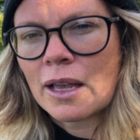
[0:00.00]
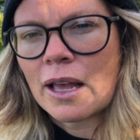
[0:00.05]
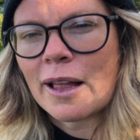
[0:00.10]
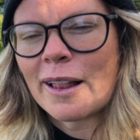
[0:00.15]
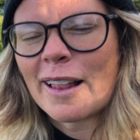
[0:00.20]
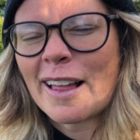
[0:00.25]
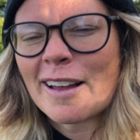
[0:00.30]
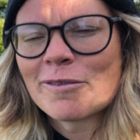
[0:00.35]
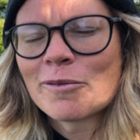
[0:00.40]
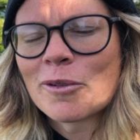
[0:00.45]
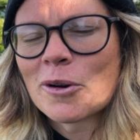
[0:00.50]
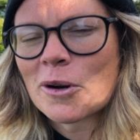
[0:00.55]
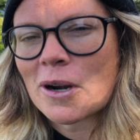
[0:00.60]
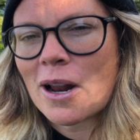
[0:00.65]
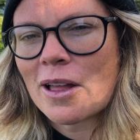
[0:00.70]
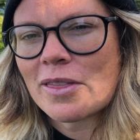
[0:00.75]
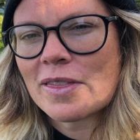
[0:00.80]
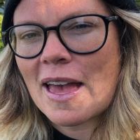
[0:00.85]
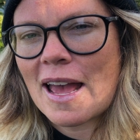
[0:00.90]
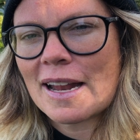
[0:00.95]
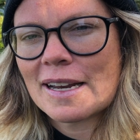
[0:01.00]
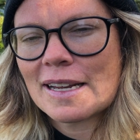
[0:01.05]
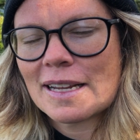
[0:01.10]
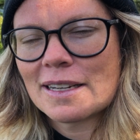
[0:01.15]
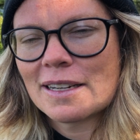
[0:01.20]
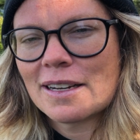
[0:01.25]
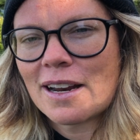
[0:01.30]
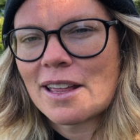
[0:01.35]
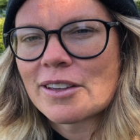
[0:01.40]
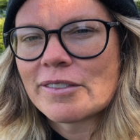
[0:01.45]
I'll have more on that in
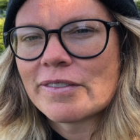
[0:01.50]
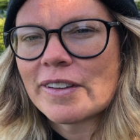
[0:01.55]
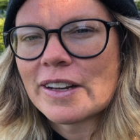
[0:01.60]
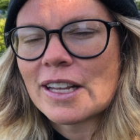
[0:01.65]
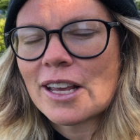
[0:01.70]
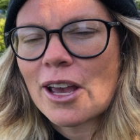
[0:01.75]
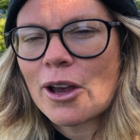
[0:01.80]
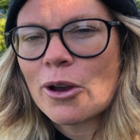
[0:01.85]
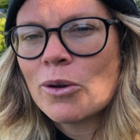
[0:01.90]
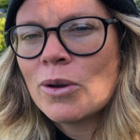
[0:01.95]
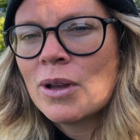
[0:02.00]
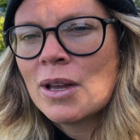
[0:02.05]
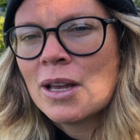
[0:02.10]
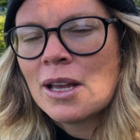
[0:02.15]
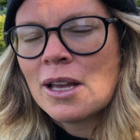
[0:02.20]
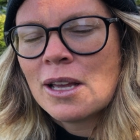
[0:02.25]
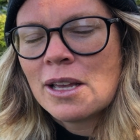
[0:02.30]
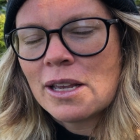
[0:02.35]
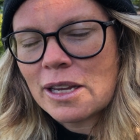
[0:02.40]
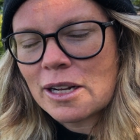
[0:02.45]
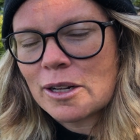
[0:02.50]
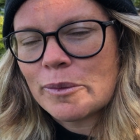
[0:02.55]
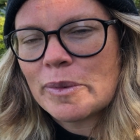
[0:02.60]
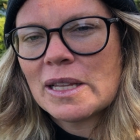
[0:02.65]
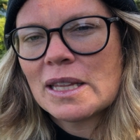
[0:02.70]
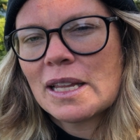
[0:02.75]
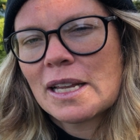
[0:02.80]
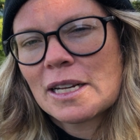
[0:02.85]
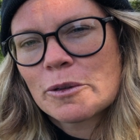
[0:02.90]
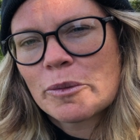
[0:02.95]
another video. It'll be
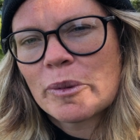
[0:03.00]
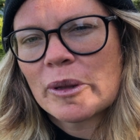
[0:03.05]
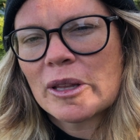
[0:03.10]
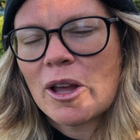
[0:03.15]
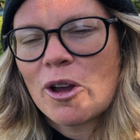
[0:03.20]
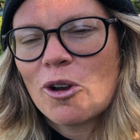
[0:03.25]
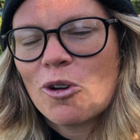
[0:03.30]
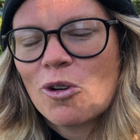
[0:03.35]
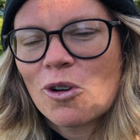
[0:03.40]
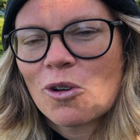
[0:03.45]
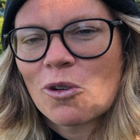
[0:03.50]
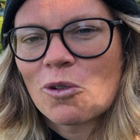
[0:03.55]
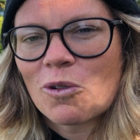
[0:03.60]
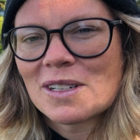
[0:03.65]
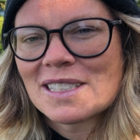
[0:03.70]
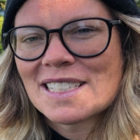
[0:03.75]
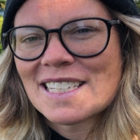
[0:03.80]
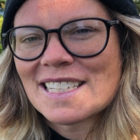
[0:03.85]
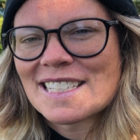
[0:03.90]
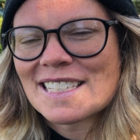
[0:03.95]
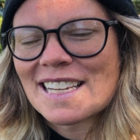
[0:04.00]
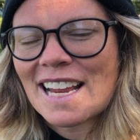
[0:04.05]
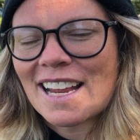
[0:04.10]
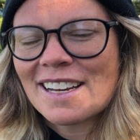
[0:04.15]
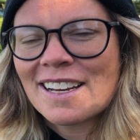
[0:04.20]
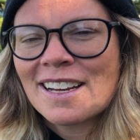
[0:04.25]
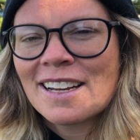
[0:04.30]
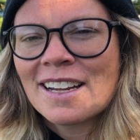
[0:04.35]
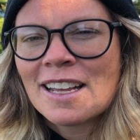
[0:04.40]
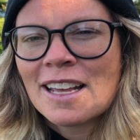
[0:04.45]
linked below once it's
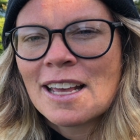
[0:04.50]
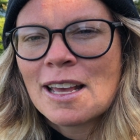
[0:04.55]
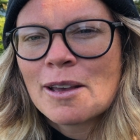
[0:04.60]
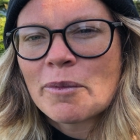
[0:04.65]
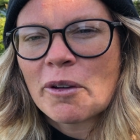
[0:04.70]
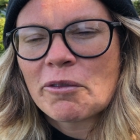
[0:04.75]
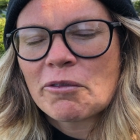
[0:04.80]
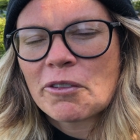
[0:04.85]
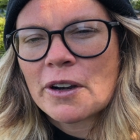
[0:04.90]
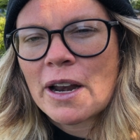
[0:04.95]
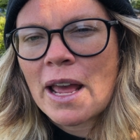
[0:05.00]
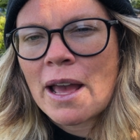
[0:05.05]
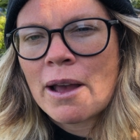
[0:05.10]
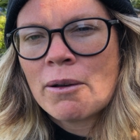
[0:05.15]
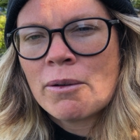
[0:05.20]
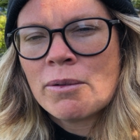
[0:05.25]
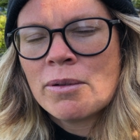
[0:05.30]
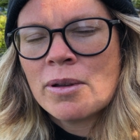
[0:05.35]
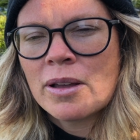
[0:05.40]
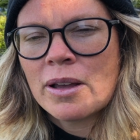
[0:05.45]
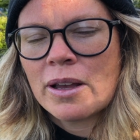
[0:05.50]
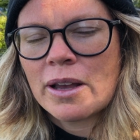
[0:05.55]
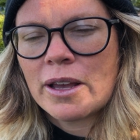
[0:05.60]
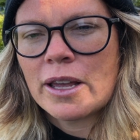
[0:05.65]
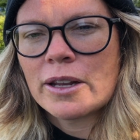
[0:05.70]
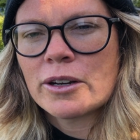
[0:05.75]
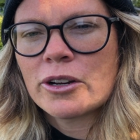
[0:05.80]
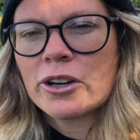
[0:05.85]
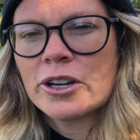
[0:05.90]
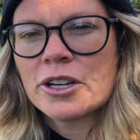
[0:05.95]
done. But for now, I
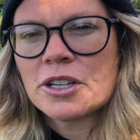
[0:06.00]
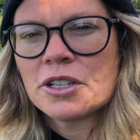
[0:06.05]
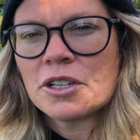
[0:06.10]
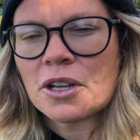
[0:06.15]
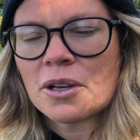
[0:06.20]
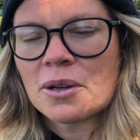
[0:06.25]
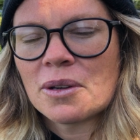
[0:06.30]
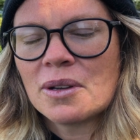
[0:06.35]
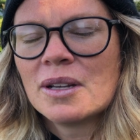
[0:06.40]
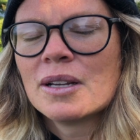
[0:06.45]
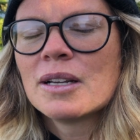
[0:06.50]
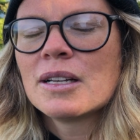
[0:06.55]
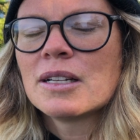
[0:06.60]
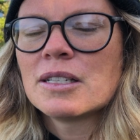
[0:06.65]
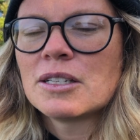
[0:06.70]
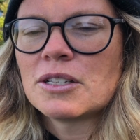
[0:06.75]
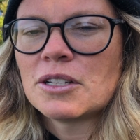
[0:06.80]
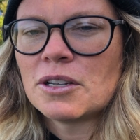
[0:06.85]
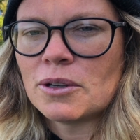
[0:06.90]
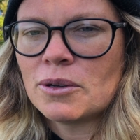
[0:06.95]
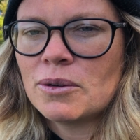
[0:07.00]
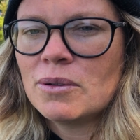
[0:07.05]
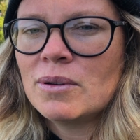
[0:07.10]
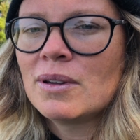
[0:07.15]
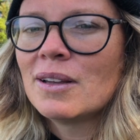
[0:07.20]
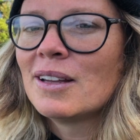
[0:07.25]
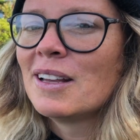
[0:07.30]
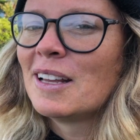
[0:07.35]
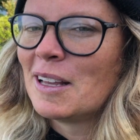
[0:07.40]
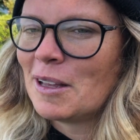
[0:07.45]
encourage you to
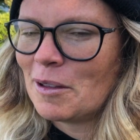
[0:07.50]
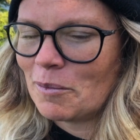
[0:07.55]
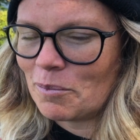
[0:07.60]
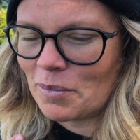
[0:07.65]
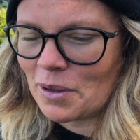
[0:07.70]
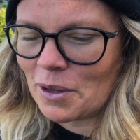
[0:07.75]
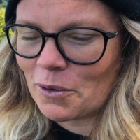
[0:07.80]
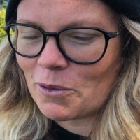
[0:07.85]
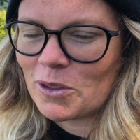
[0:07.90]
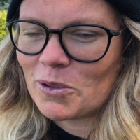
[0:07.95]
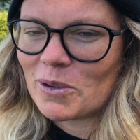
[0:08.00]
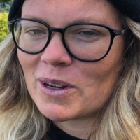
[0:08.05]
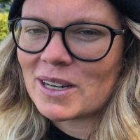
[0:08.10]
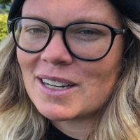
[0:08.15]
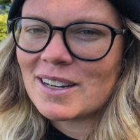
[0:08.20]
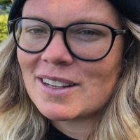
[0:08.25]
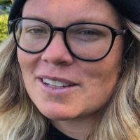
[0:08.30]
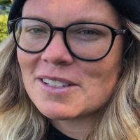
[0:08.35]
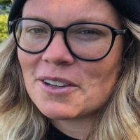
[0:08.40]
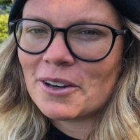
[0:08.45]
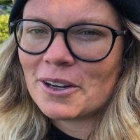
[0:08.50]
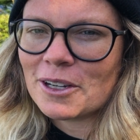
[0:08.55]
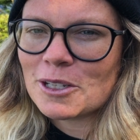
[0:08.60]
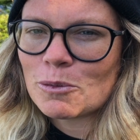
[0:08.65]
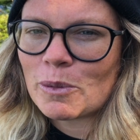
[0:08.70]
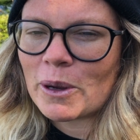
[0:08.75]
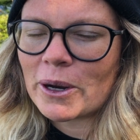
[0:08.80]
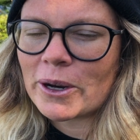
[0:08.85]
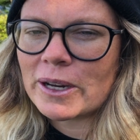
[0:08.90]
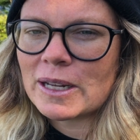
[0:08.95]
be with what it is you're
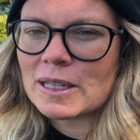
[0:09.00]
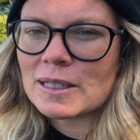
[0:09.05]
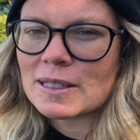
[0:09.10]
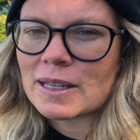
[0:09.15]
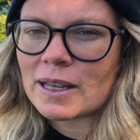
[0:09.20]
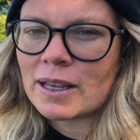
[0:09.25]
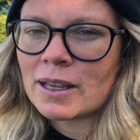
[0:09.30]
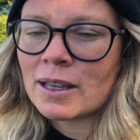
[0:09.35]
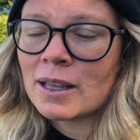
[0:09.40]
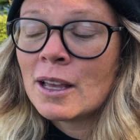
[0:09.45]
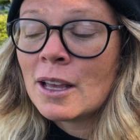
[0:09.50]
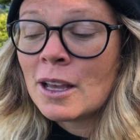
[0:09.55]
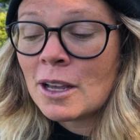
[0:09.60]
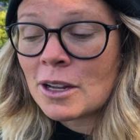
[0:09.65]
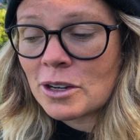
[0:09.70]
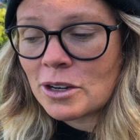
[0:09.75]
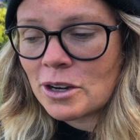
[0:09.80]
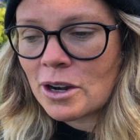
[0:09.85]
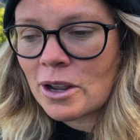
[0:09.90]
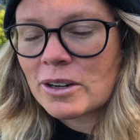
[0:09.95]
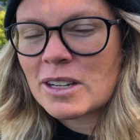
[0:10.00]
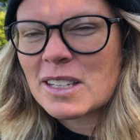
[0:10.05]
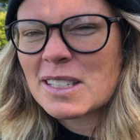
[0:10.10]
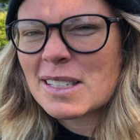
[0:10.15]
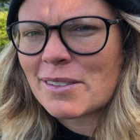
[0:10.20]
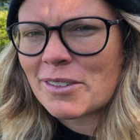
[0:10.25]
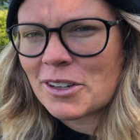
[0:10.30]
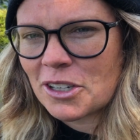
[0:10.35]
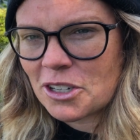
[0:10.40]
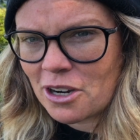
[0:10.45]
experiencing. Notice
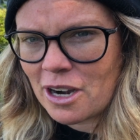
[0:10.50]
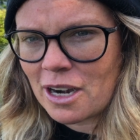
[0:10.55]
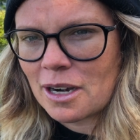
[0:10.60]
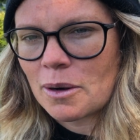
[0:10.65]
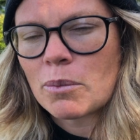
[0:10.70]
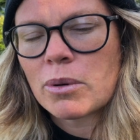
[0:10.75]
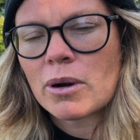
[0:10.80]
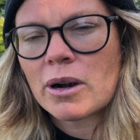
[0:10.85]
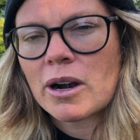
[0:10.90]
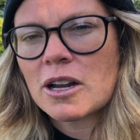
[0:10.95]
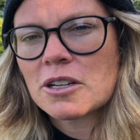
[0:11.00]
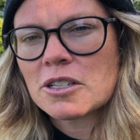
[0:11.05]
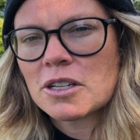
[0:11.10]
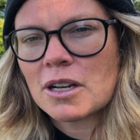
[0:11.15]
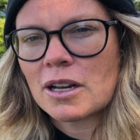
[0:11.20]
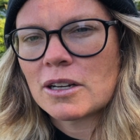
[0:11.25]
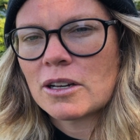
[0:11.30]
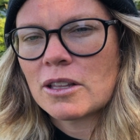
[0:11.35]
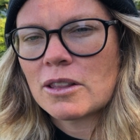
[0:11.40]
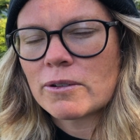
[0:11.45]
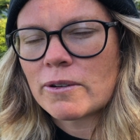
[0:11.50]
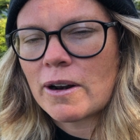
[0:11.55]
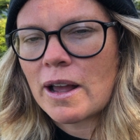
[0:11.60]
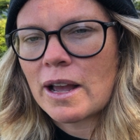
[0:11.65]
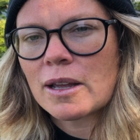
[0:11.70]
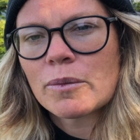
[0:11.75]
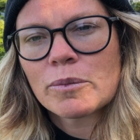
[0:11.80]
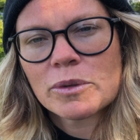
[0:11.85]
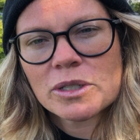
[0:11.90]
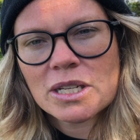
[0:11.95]
if you're trying to brush it under the
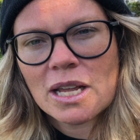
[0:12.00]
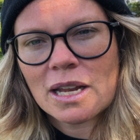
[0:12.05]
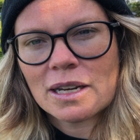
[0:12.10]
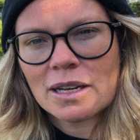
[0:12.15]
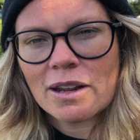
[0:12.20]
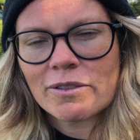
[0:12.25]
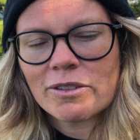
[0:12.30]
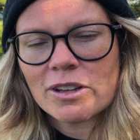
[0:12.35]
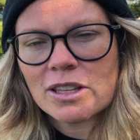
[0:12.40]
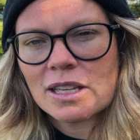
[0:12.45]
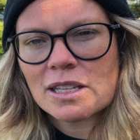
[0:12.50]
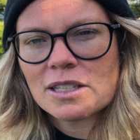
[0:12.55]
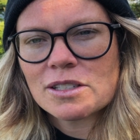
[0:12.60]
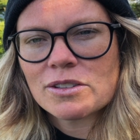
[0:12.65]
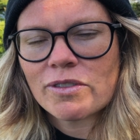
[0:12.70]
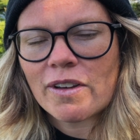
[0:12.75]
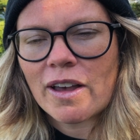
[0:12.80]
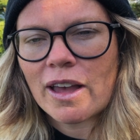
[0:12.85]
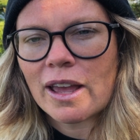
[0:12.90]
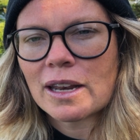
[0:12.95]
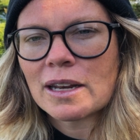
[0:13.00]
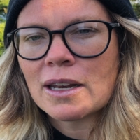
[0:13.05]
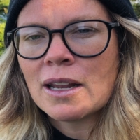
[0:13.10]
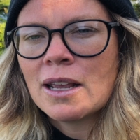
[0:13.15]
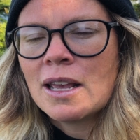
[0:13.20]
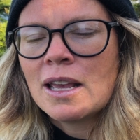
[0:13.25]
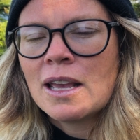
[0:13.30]
rug and pretend everything's fine.